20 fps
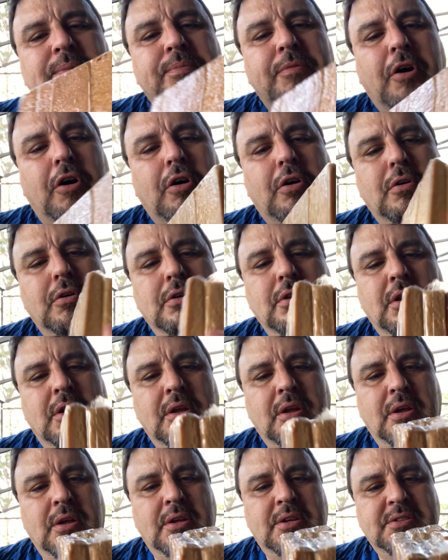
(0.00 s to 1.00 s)
all
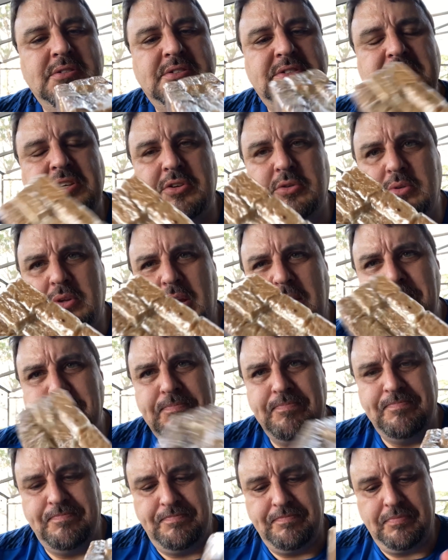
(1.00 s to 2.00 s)
sealed up.
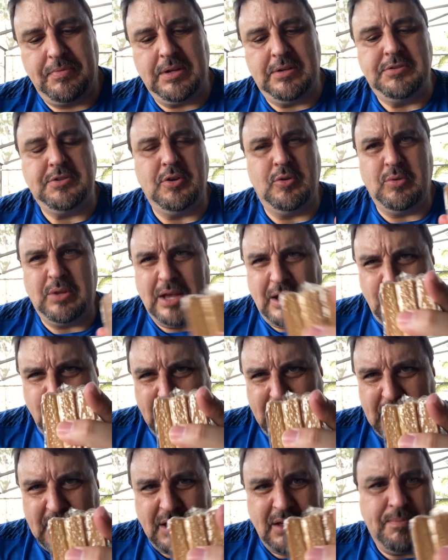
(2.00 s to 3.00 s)
So now we
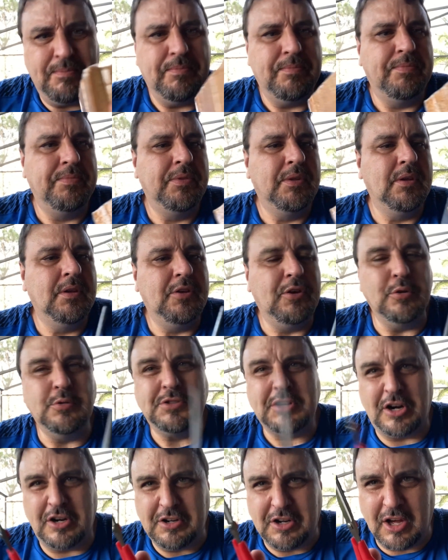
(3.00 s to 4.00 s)
gotta use
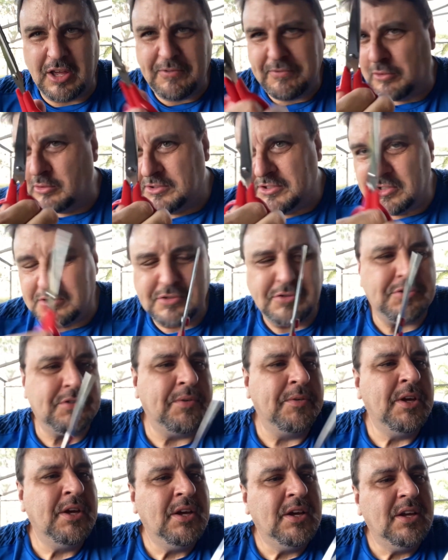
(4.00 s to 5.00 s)
our knife or scissors
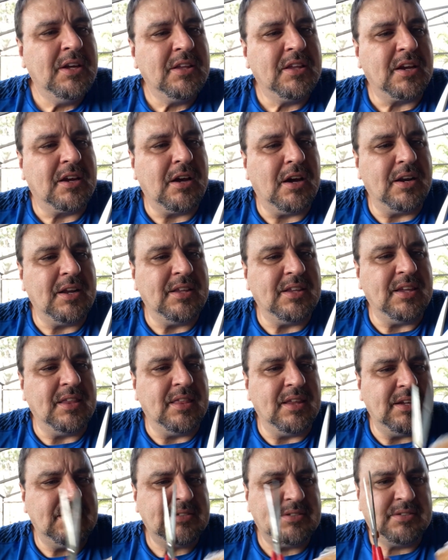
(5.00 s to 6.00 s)
to cut into
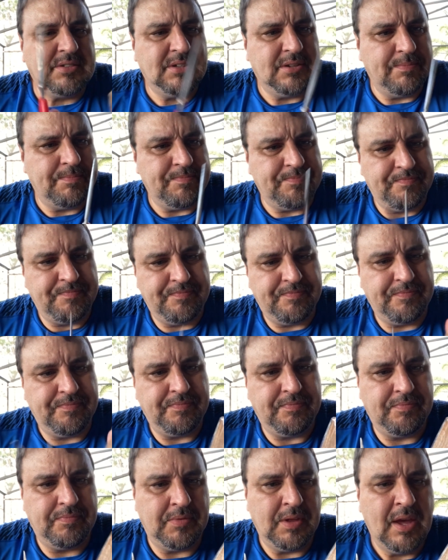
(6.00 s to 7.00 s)
this.
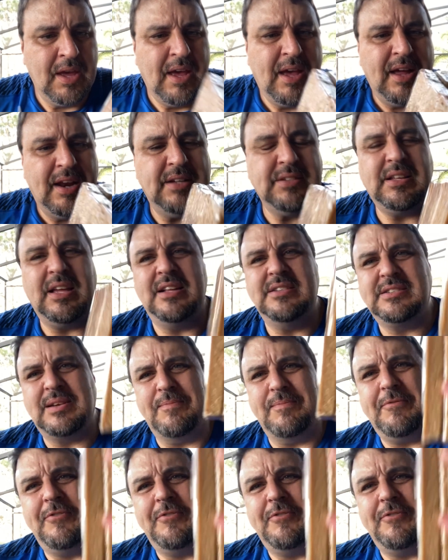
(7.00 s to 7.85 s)
And as I'm